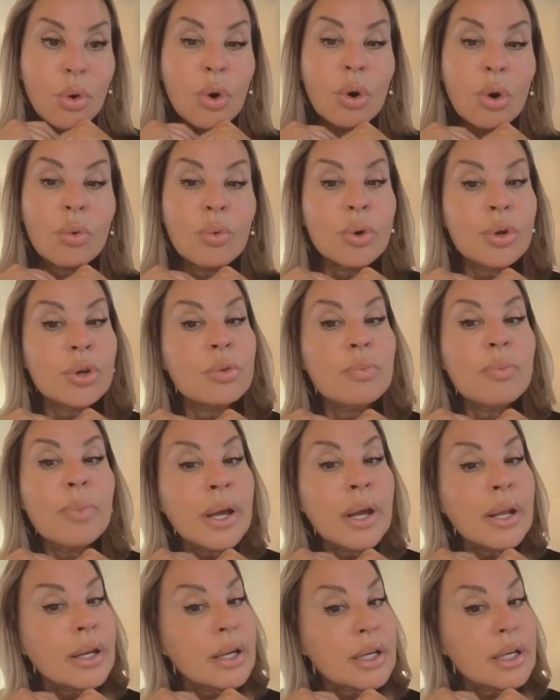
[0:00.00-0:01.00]
Or were you
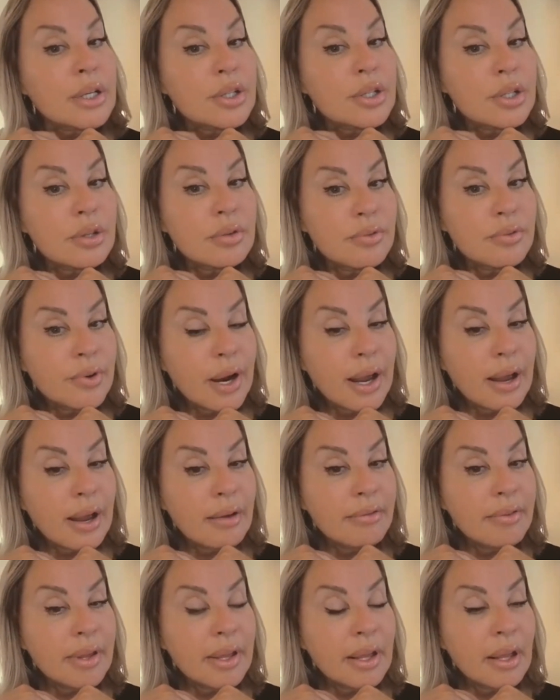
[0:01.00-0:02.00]
punished for
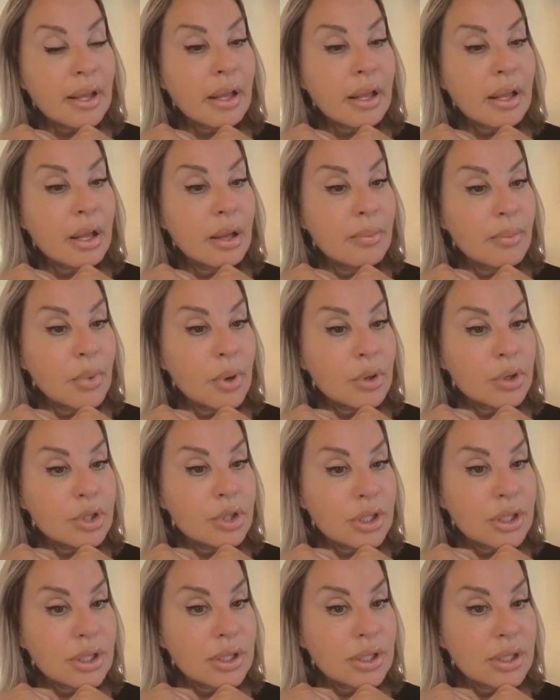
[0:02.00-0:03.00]
having
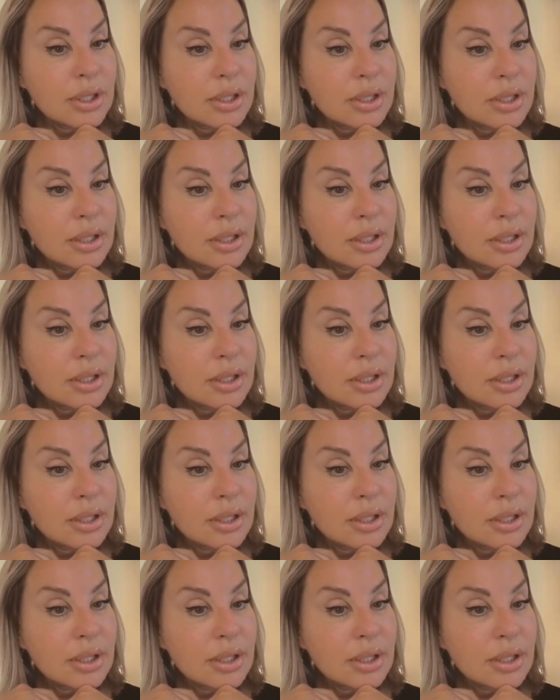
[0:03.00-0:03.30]
emotion?